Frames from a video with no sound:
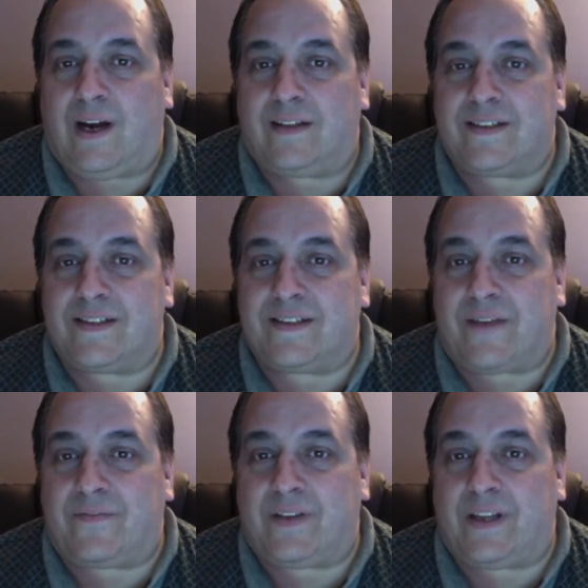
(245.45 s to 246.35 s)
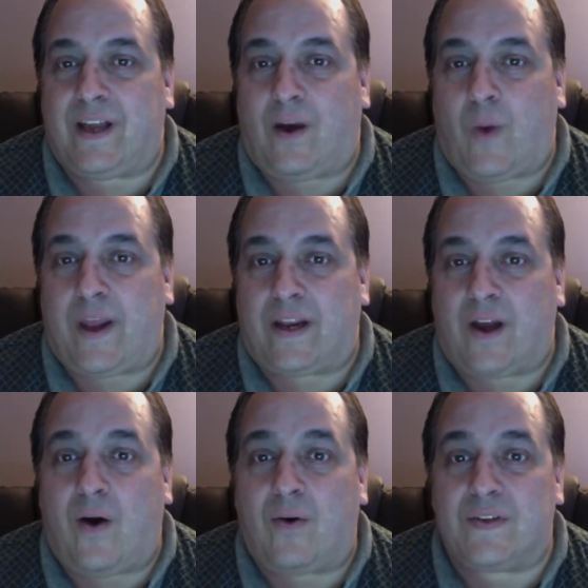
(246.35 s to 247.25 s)
this is definitely a way to
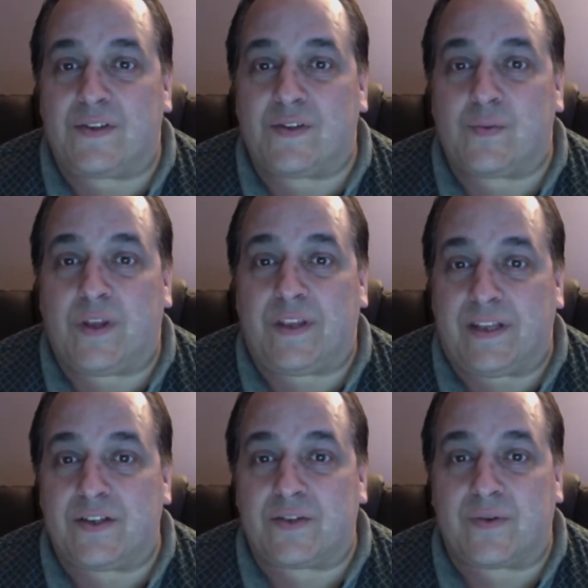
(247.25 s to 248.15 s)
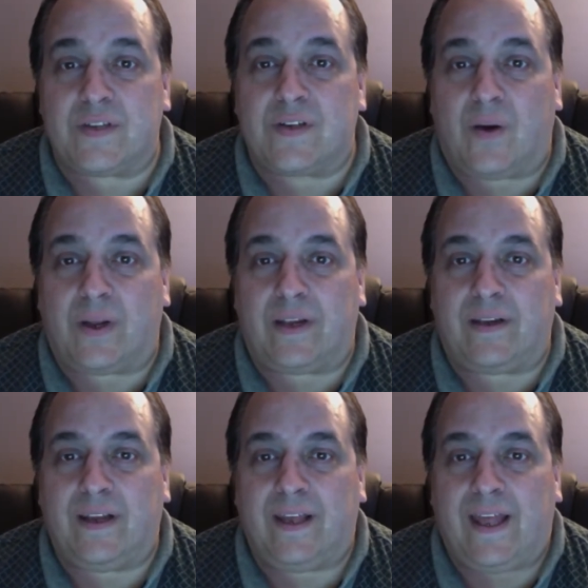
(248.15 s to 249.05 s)
go. This is where the industry is going.
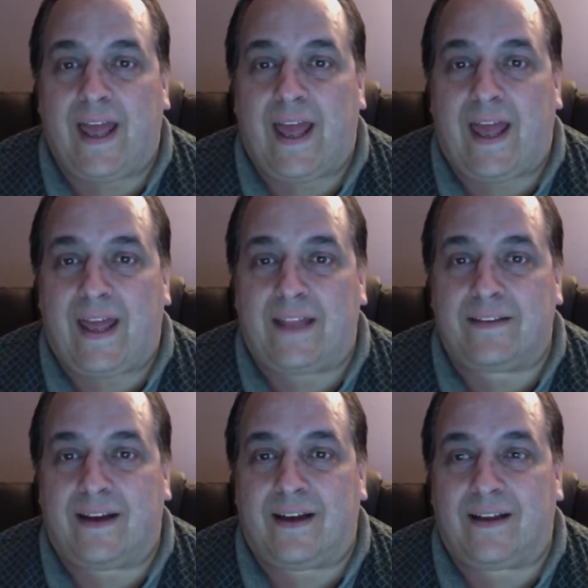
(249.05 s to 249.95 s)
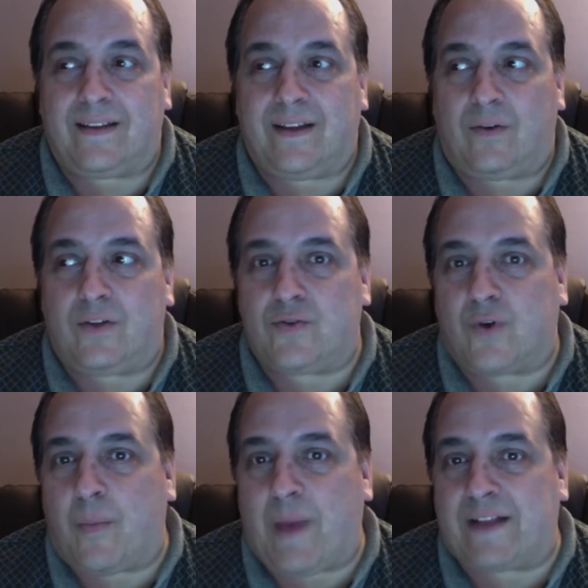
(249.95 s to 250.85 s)
And the only
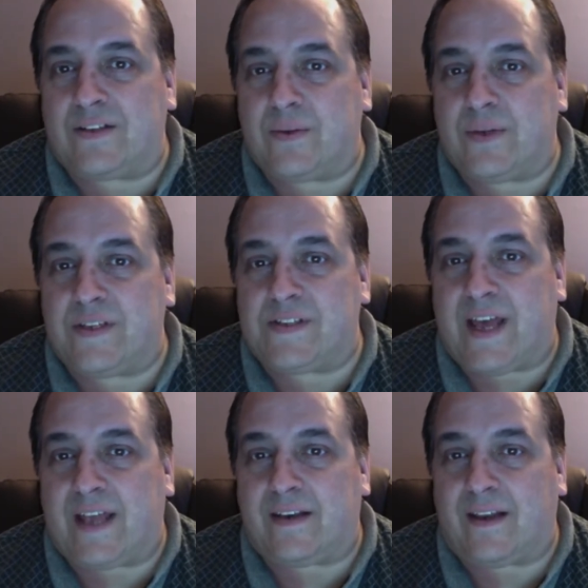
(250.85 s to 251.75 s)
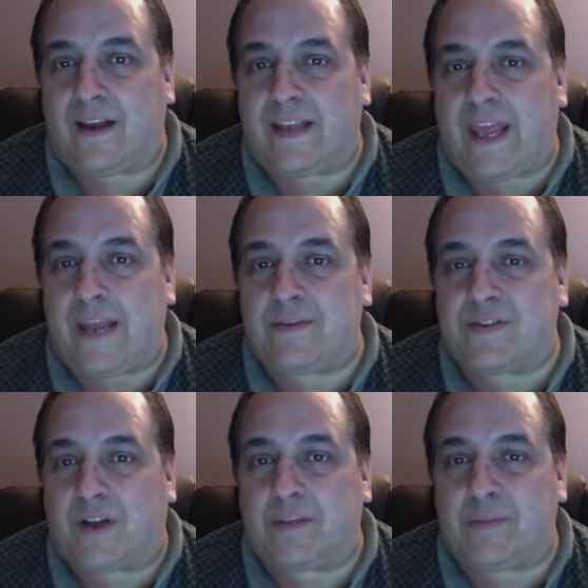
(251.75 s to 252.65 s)
drawback to it is that games
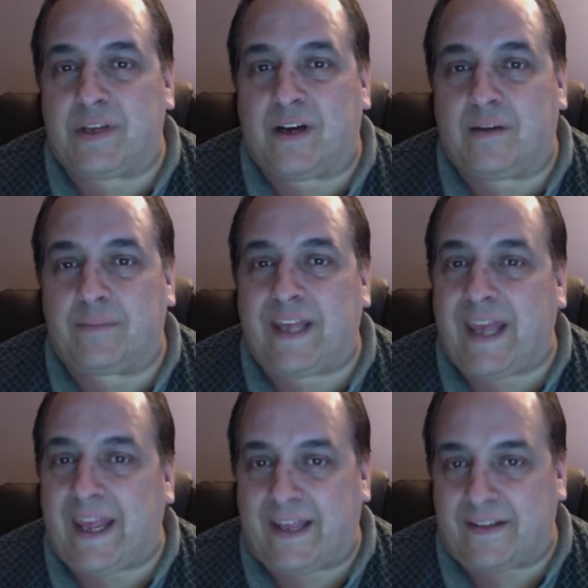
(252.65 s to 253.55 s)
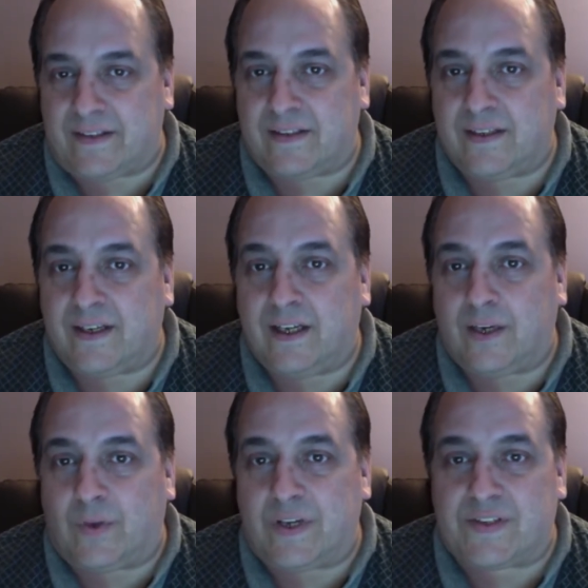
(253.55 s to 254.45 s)
start to become canned
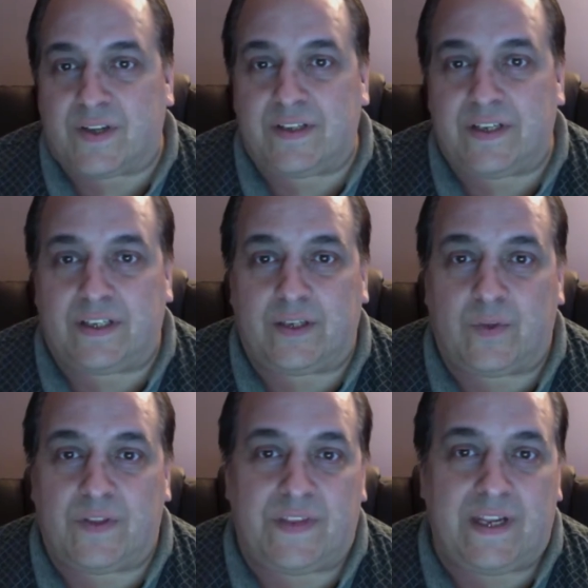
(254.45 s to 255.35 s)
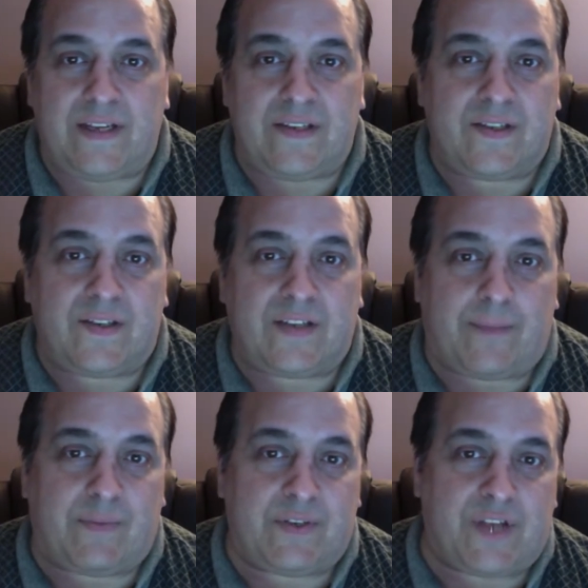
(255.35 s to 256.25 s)
when you start dealing with these
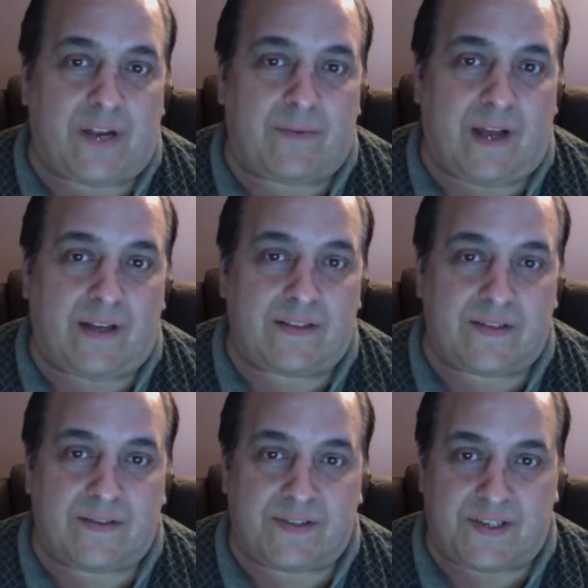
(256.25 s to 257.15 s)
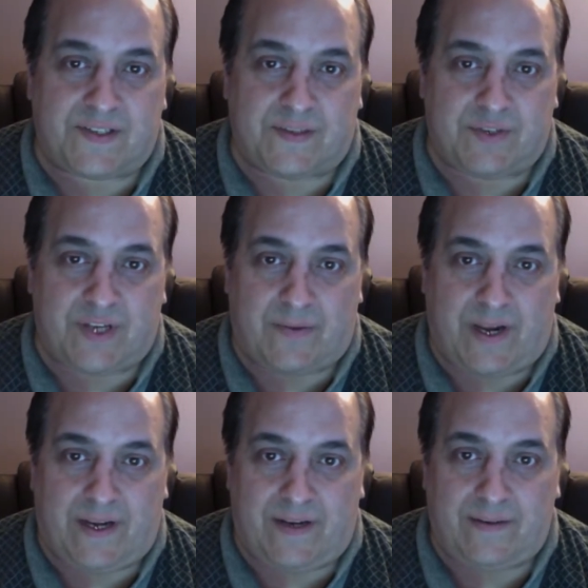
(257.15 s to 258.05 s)
type of
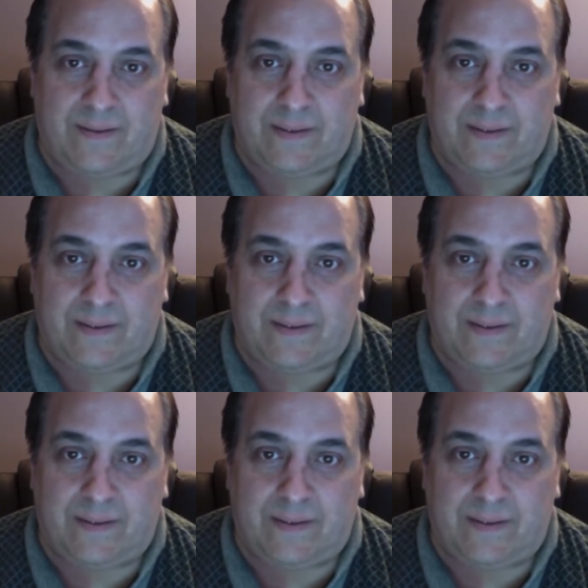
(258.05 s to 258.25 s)
system-generated,